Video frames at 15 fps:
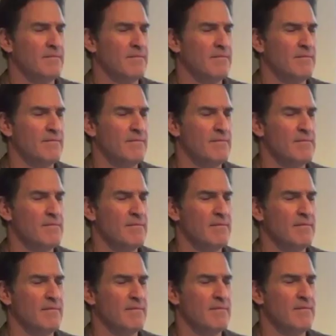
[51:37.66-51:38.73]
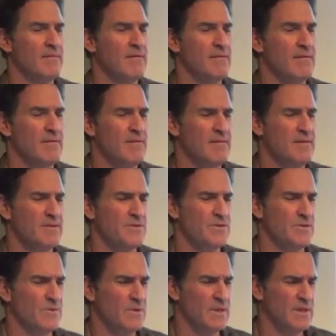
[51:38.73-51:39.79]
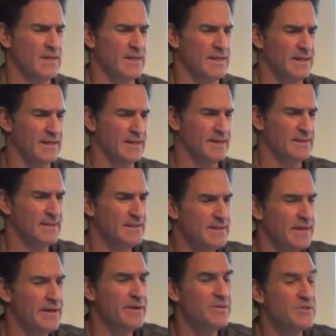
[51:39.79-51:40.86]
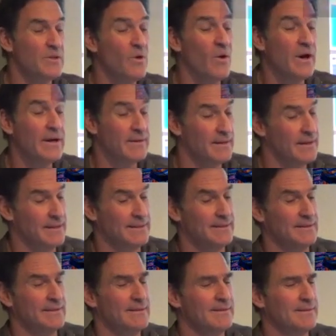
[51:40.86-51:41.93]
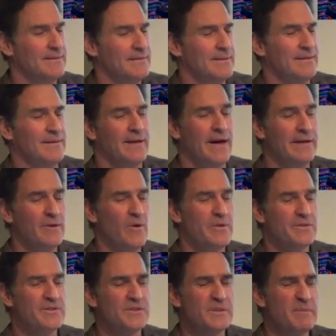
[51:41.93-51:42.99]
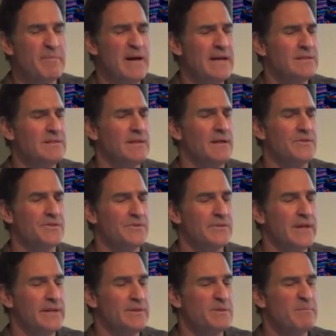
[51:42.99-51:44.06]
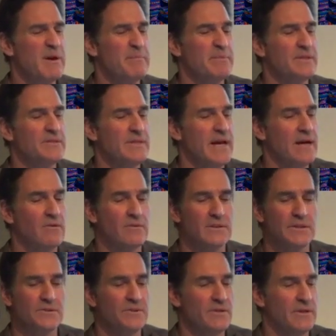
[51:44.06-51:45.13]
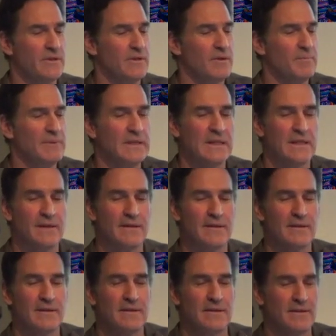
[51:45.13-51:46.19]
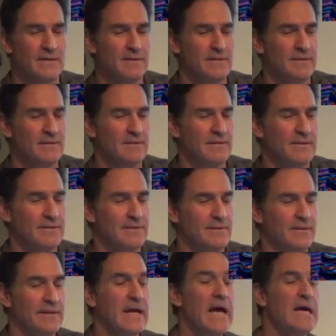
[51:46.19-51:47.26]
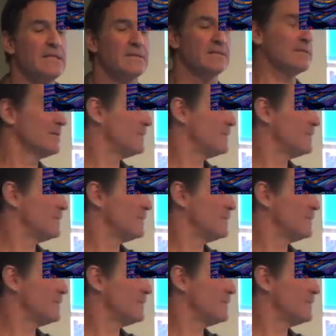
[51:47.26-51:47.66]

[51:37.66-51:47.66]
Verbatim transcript: ones. Yeah. Sure thing let's say, here's an oil like I know this is the Pastel Society. This might be sacrilege. Okay, that looks familiar. Yes.